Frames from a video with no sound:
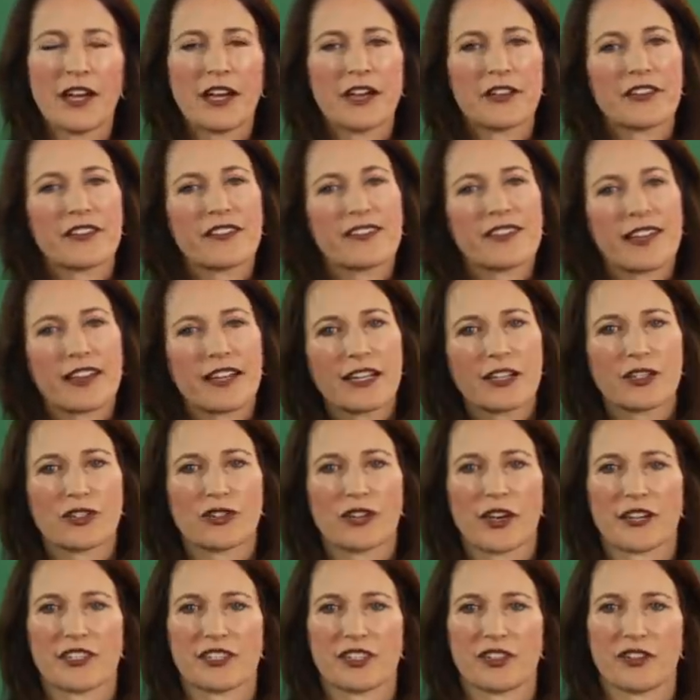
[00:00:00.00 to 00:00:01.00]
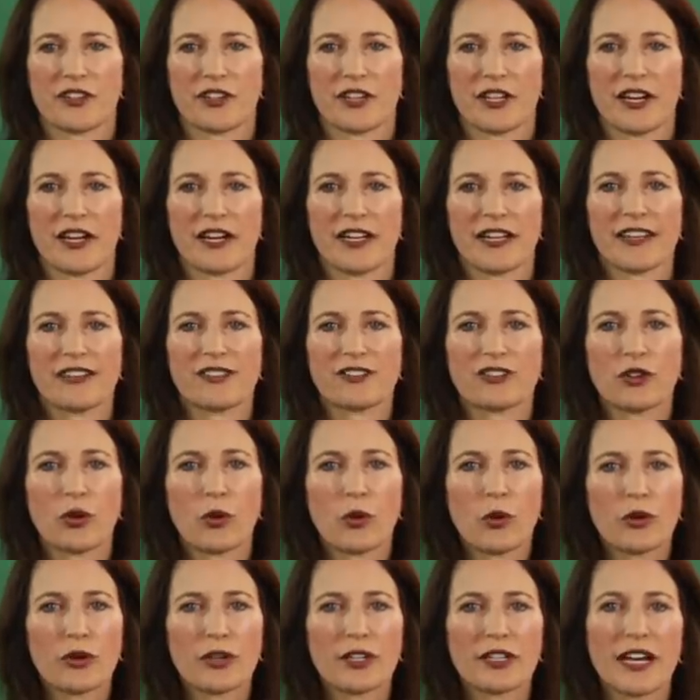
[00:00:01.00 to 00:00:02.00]
The second criteria is to
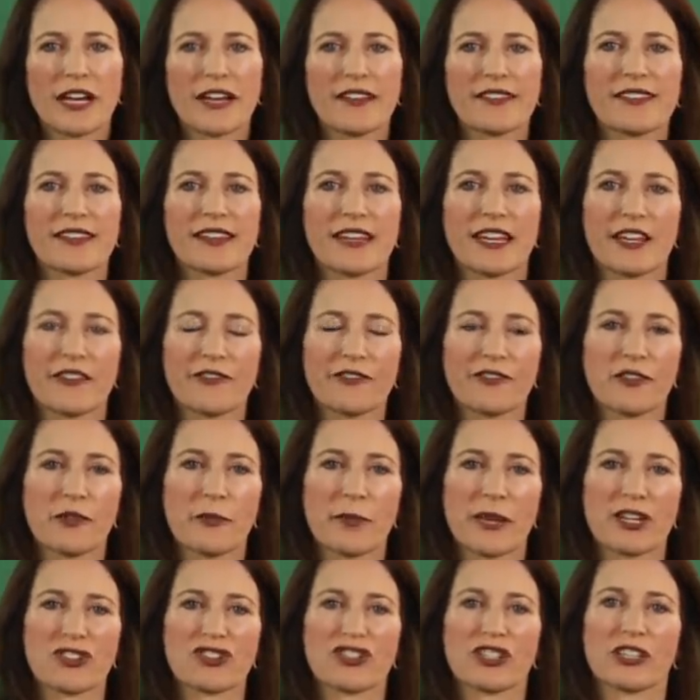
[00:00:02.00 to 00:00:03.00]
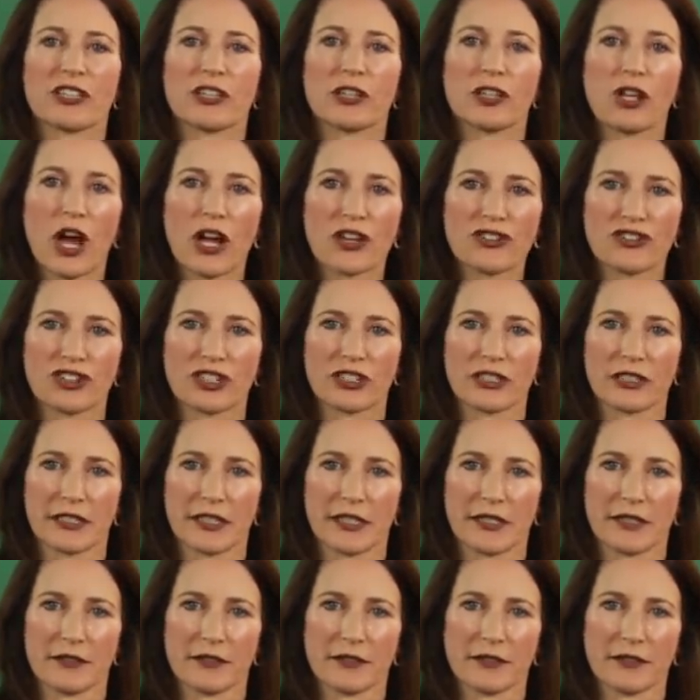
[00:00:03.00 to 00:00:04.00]
organize the information
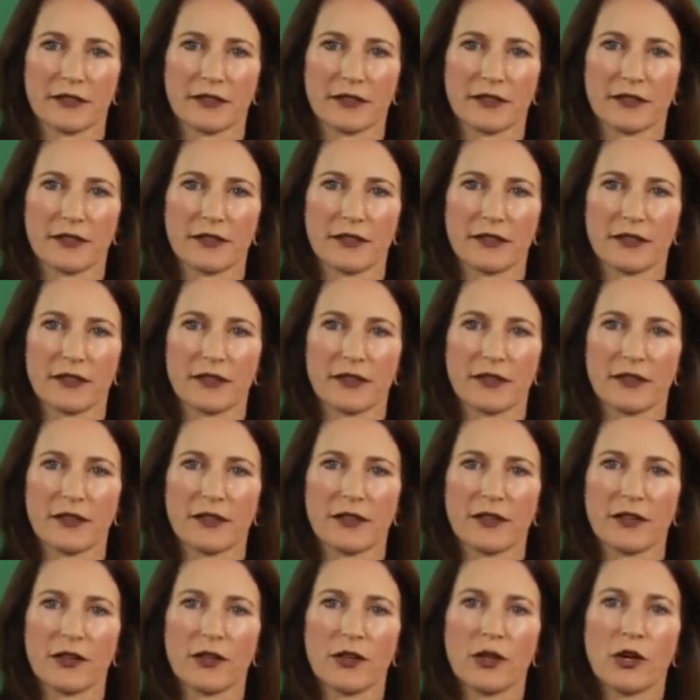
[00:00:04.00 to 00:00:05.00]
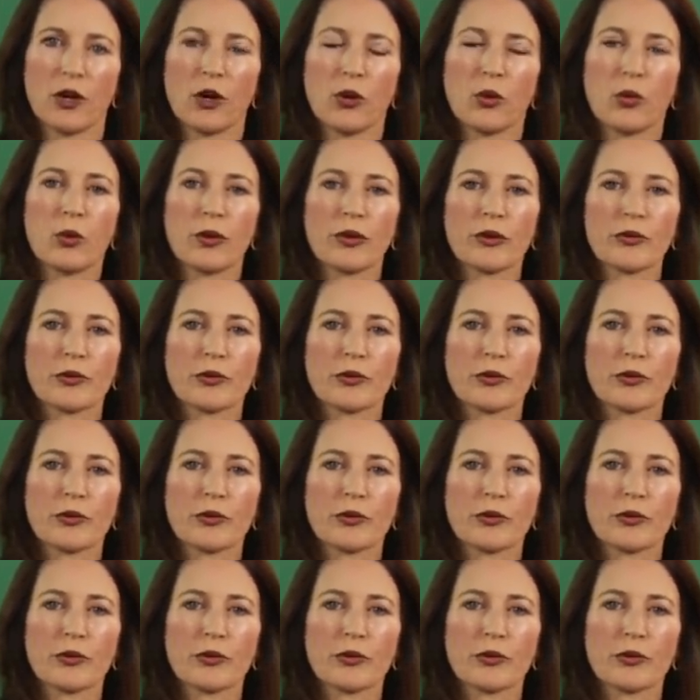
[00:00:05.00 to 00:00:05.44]
logically we're